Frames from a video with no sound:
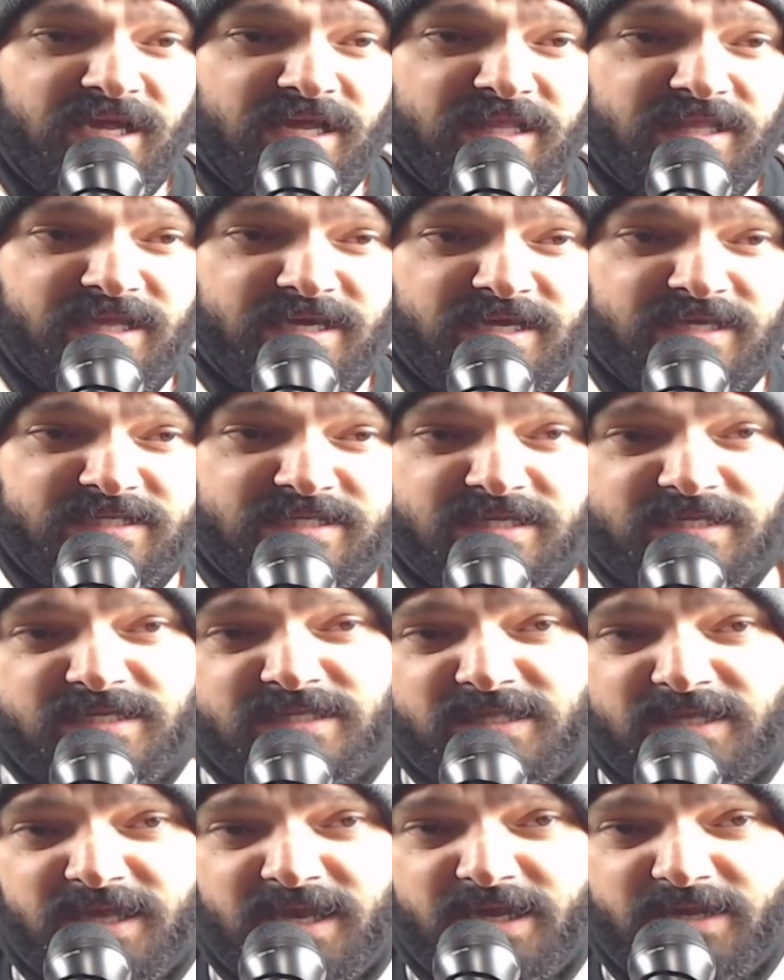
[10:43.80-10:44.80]
Like I said, in
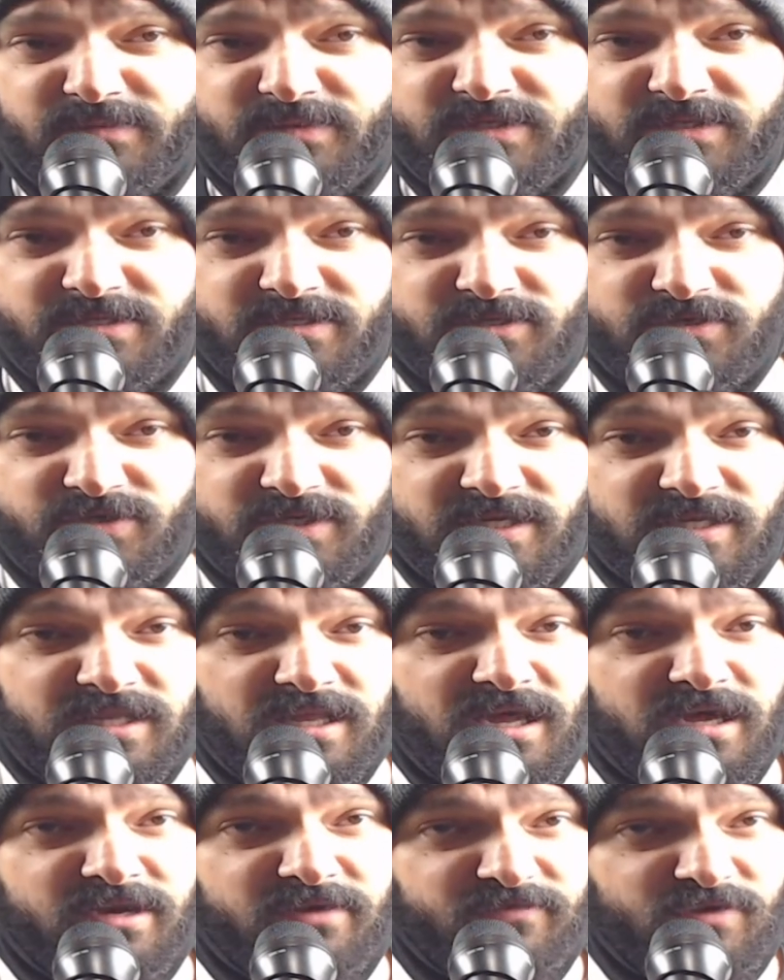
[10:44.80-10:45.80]
the cannabis industry, a
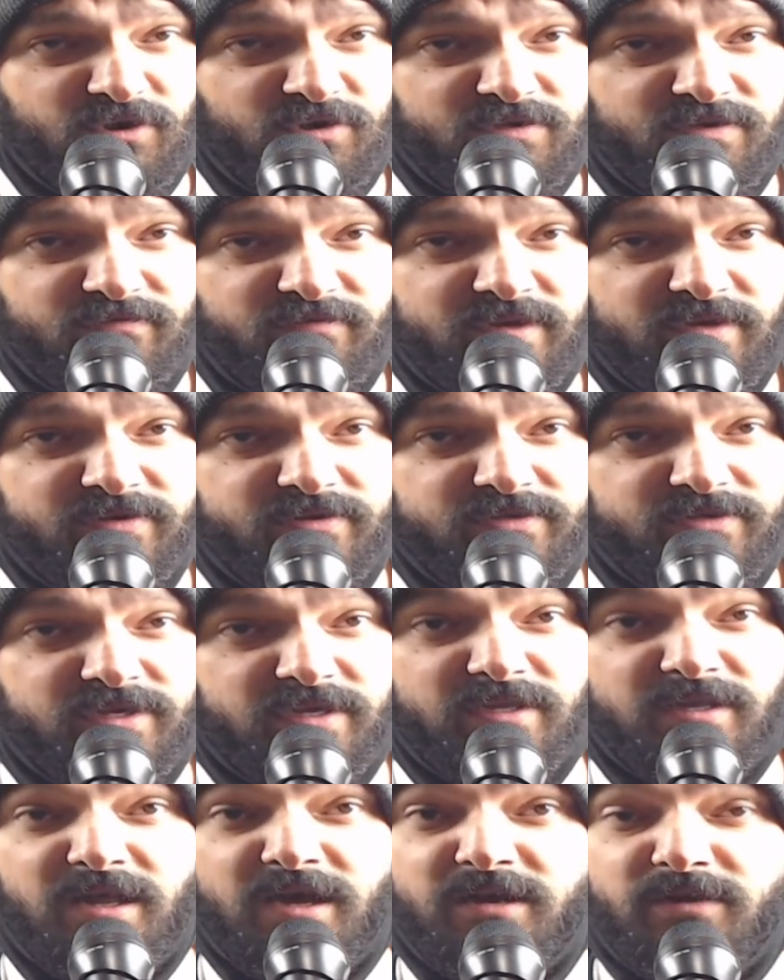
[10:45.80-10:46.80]
lot of cultivators,
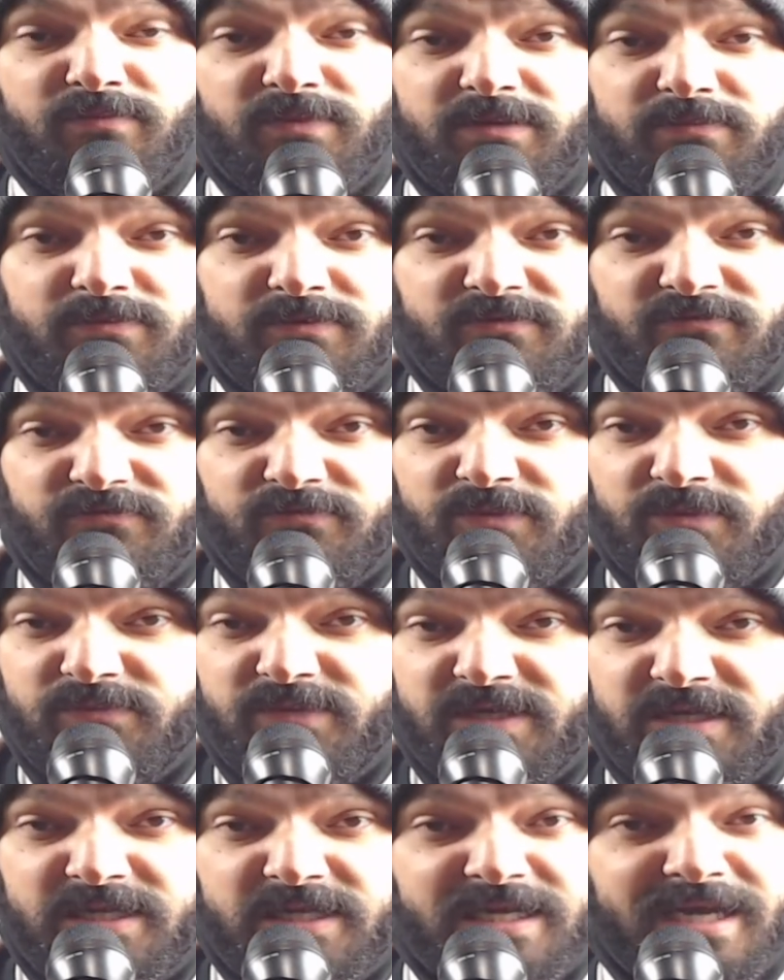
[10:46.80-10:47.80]
a lot of people from the
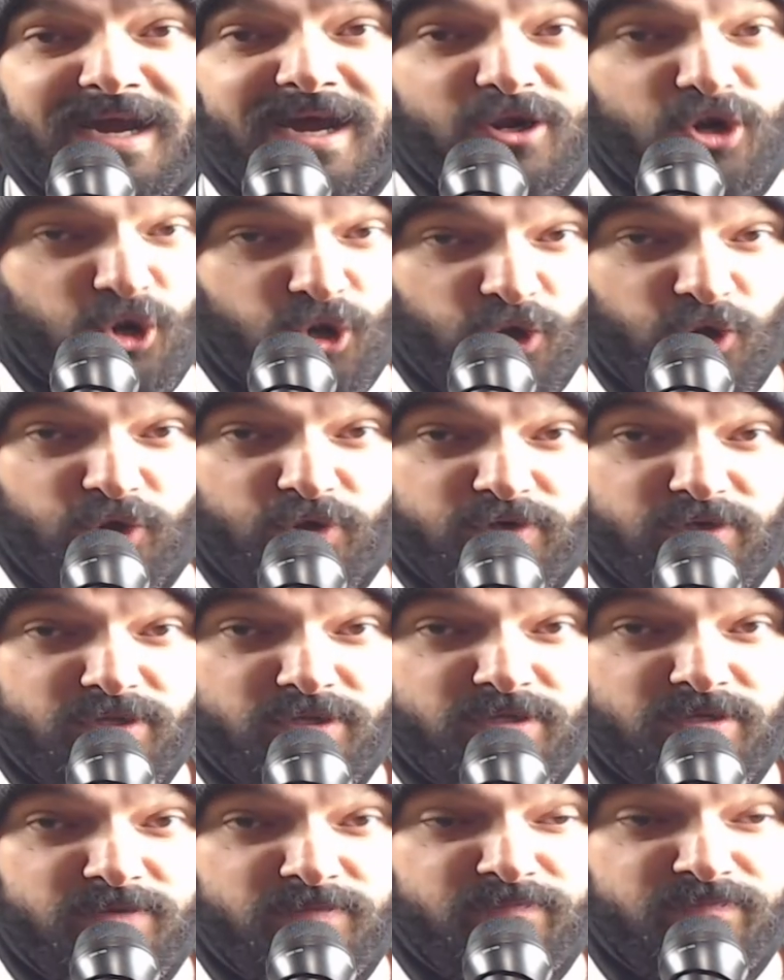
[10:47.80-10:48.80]
beginning got hurt
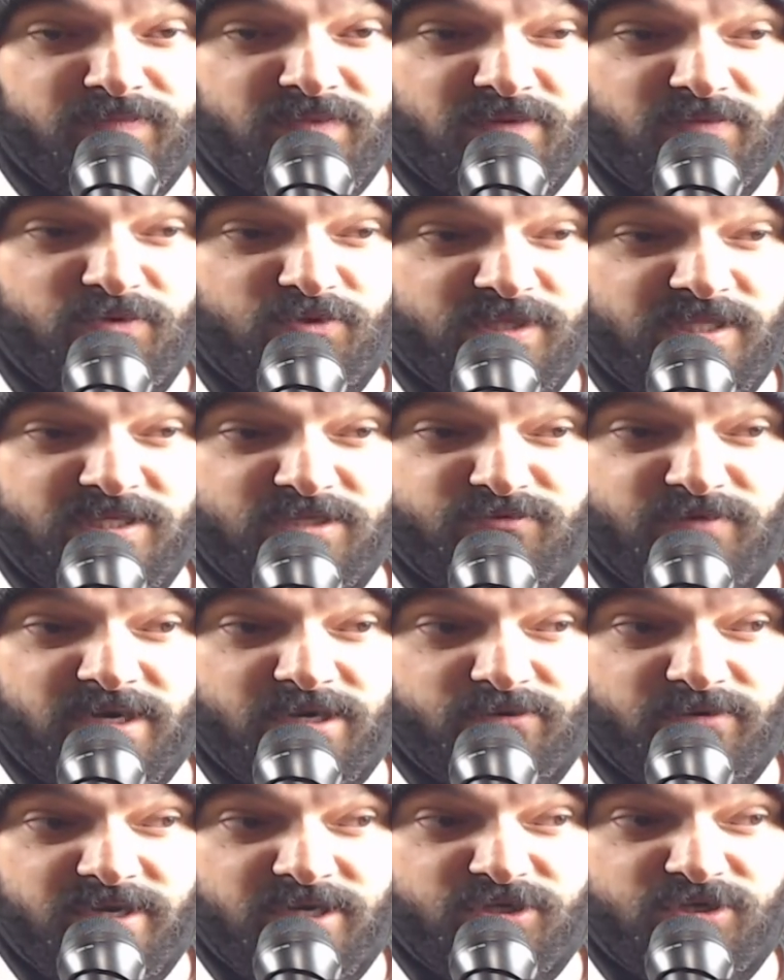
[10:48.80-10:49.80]
with these
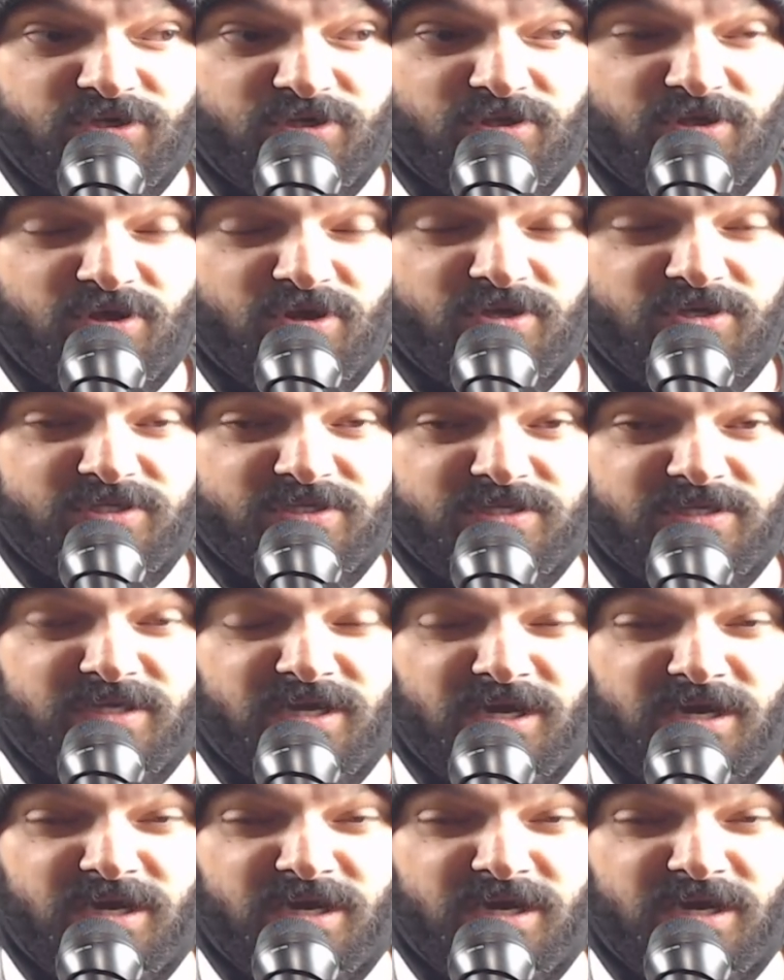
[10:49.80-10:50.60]
recreational laws.